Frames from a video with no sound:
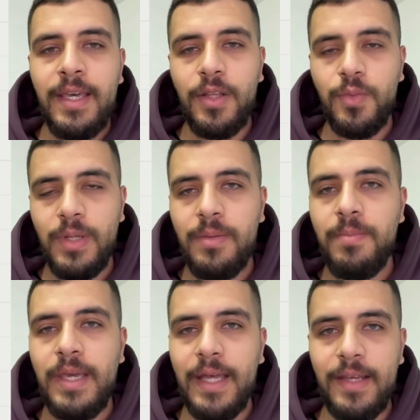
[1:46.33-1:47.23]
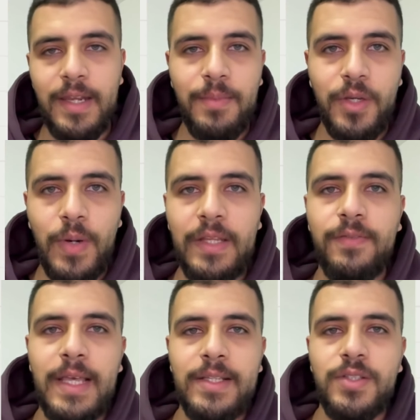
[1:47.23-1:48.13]
It will be a dynamic
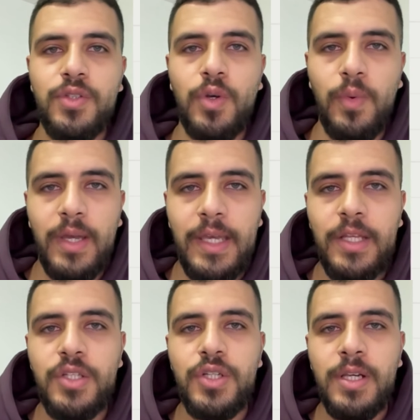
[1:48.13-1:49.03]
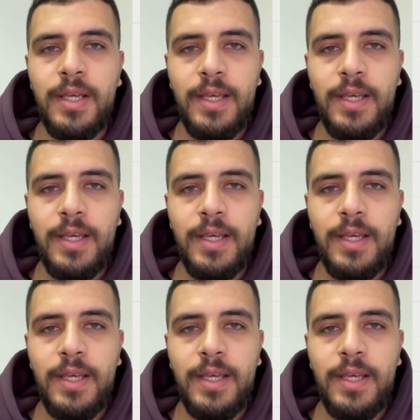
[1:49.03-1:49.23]
creative test, so each